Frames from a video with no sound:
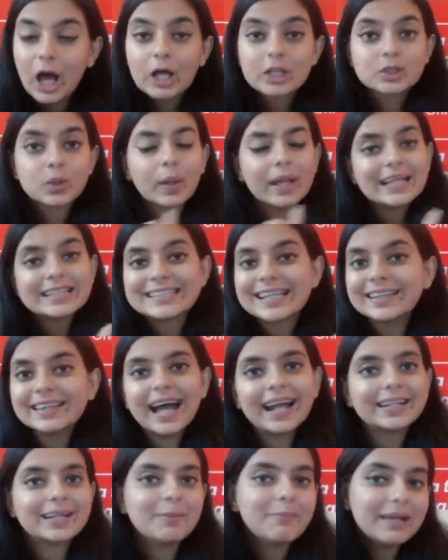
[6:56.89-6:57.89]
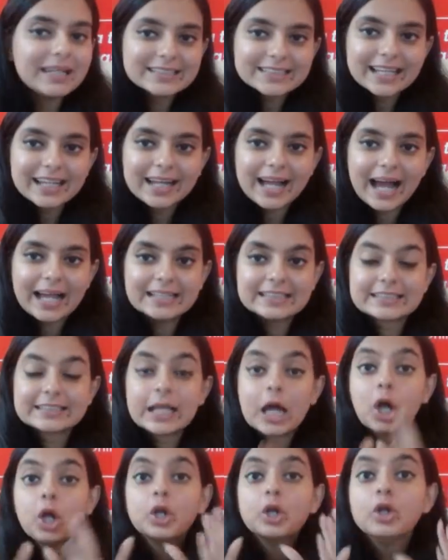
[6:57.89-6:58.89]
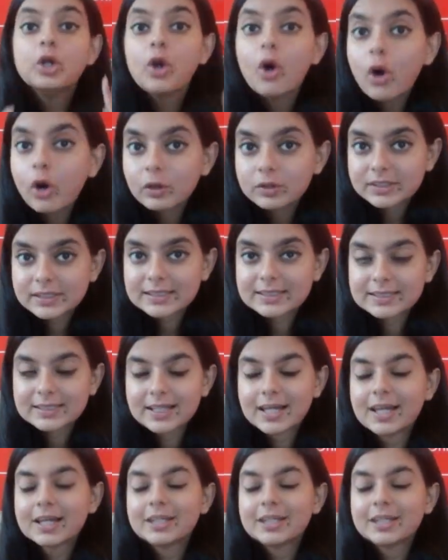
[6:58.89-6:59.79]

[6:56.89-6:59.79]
So isn't that amazing, guys? Notes.